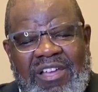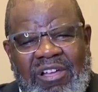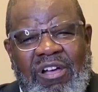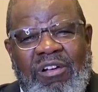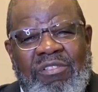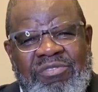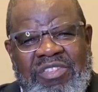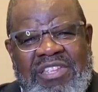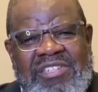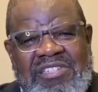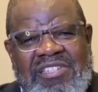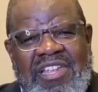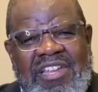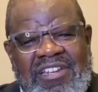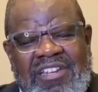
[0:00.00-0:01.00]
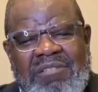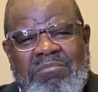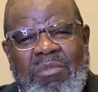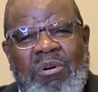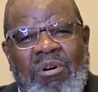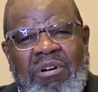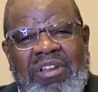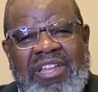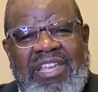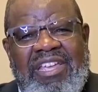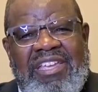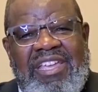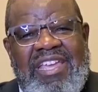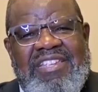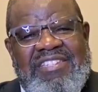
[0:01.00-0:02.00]
on this Sunday
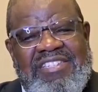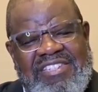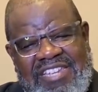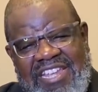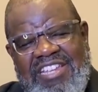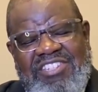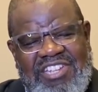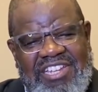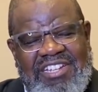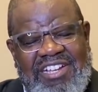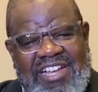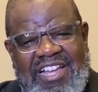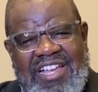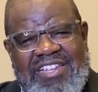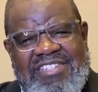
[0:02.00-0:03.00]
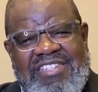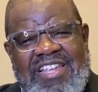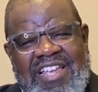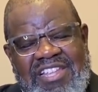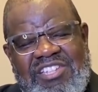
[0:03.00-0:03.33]
morning is teaching us